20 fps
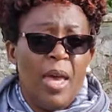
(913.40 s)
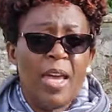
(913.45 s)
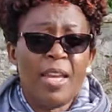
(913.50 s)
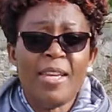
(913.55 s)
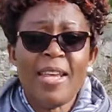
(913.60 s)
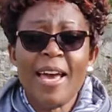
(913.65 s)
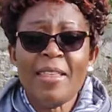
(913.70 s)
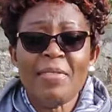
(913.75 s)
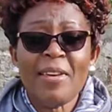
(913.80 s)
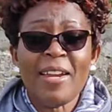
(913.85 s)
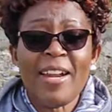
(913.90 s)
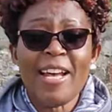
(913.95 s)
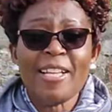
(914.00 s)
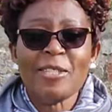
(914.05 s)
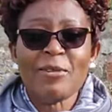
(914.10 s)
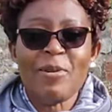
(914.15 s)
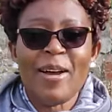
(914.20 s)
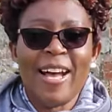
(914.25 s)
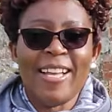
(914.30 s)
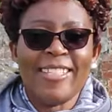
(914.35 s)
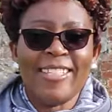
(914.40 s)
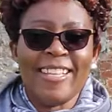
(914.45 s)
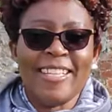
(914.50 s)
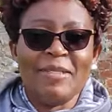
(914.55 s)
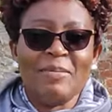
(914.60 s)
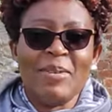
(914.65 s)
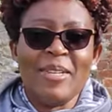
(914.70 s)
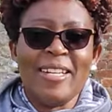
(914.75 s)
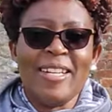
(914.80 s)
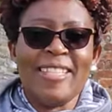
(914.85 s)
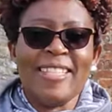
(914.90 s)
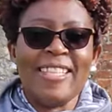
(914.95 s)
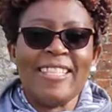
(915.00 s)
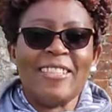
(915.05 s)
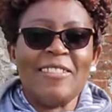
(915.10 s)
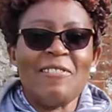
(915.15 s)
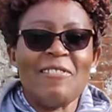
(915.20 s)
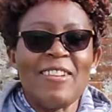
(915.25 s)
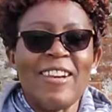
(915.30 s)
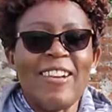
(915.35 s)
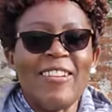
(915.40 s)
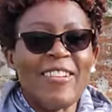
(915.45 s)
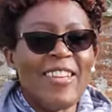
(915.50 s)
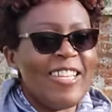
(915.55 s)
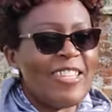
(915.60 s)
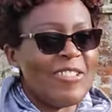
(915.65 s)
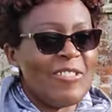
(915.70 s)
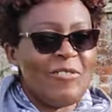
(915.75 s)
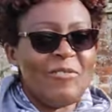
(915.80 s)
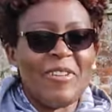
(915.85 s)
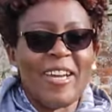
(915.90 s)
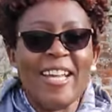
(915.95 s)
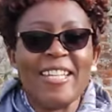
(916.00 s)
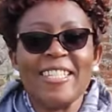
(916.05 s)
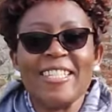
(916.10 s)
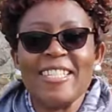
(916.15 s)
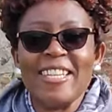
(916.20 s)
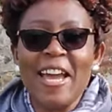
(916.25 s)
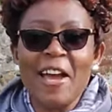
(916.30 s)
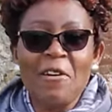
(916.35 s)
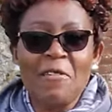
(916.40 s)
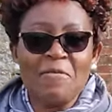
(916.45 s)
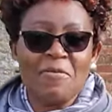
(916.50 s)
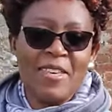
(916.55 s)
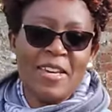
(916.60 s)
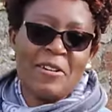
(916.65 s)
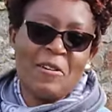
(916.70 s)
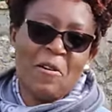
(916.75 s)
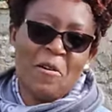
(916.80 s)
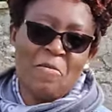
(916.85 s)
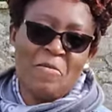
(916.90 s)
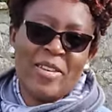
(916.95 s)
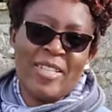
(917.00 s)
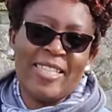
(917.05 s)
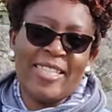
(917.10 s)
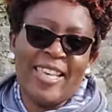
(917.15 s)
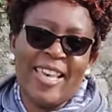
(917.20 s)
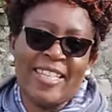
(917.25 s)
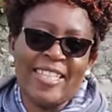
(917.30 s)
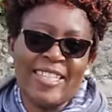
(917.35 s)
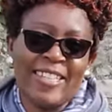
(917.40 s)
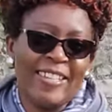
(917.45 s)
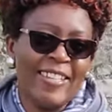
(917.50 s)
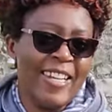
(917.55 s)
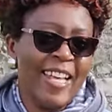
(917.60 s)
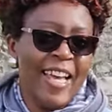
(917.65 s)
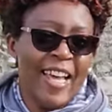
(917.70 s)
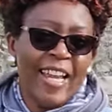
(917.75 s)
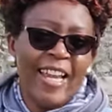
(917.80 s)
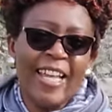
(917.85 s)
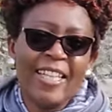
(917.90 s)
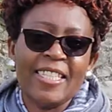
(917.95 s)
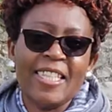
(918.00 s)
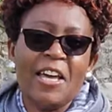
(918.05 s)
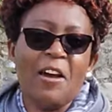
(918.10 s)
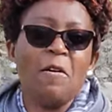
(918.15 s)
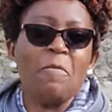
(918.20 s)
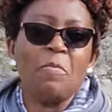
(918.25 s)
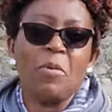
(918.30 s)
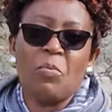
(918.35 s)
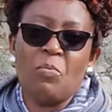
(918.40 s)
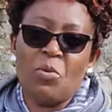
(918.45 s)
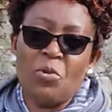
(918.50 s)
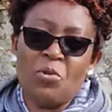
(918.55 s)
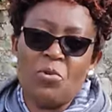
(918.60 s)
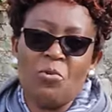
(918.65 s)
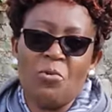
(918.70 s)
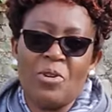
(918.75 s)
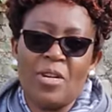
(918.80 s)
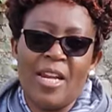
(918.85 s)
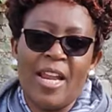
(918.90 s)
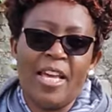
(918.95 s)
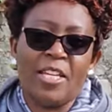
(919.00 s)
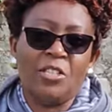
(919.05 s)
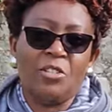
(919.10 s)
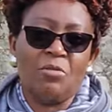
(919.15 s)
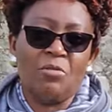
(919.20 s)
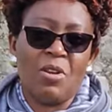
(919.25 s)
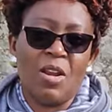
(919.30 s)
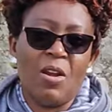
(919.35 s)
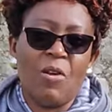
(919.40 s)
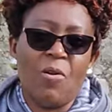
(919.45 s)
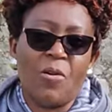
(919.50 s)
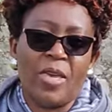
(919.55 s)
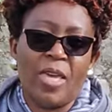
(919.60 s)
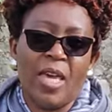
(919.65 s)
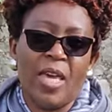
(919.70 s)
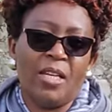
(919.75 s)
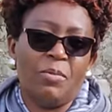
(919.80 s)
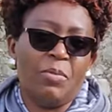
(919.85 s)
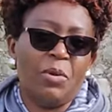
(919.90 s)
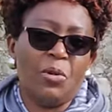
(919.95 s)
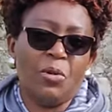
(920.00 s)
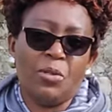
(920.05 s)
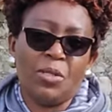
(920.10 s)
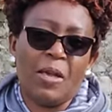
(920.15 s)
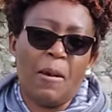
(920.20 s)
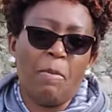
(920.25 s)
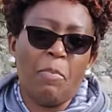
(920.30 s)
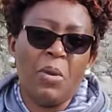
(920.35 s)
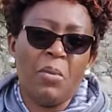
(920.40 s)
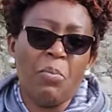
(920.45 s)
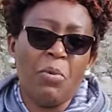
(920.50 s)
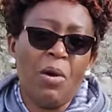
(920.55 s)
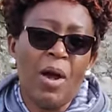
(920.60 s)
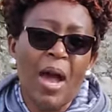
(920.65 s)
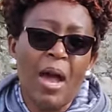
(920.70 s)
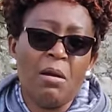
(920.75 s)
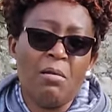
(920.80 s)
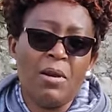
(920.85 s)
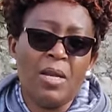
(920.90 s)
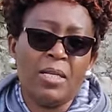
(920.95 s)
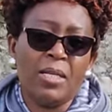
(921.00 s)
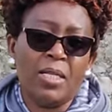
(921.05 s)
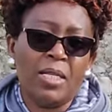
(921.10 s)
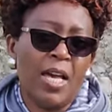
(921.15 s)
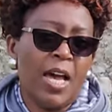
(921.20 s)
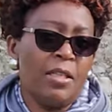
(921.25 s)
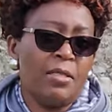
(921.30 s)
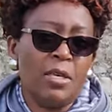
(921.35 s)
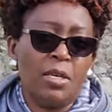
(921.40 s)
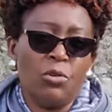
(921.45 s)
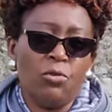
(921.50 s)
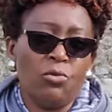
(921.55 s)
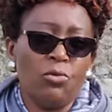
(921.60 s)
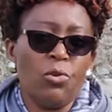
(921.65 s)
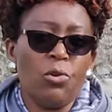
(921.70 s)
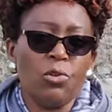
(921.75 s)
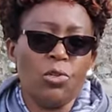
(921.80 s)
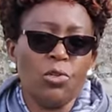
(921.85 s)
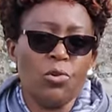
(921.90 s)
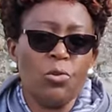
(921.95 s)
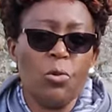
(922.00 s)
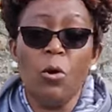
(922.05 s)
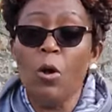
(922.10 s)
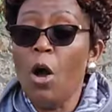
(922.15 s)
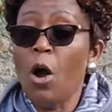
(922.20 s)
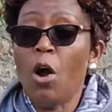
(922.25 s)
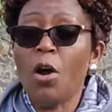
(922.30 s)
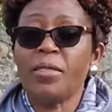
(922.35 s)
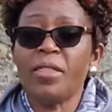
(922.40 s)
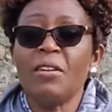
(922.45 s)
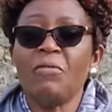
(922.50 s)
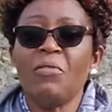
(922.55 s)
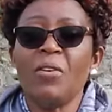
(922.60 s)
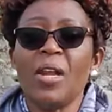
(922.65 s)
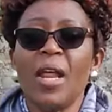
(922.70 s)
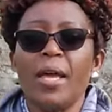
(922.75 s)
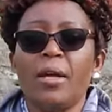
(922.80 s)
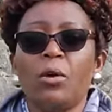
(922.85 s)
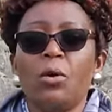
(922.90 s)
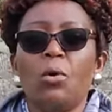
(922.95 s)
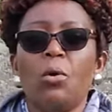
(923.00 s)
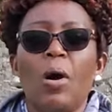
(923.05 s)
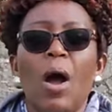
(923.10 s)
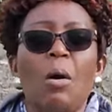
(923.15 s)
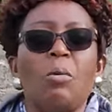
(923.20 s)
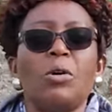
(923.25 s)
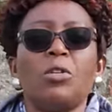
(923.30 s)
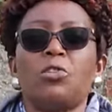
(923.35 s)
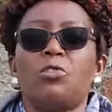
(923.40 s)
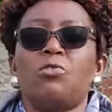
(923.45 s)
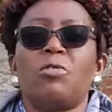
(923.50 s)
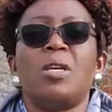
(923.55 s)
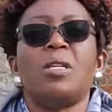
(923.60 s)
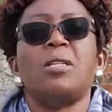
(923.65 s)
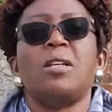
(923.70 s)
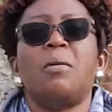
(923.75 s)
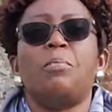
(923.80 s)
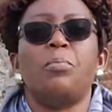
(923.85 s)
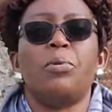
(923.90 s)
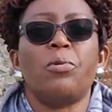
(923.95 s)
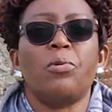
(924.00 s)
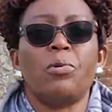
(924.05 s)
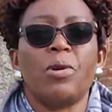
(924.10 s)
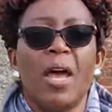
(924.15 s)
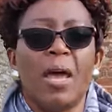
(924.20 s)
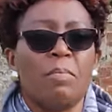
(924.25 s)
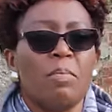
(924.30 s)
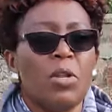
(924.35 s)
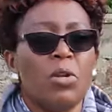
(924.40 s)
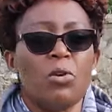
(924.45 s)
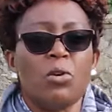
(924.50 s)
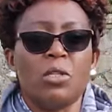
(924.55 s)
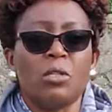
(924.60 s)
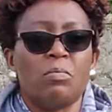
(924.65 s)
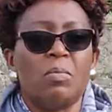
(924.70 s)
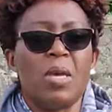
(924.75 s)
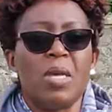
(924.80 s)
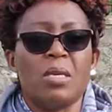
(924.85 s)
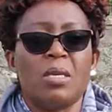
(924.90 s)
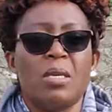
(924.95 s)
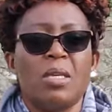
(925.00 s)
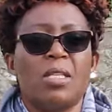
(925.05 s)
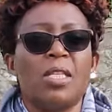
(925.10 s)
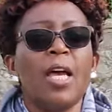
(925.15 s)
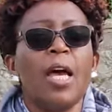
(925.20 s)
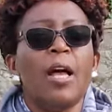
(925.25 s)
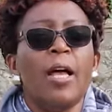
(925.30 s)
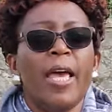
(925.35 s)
Any other nurse who has experiences on relocation, you can share on the comment section. Let's help people who would like to relocate, because some people are ready and they do not know, or they feel like, oh, I was trained abroad, I may not make it.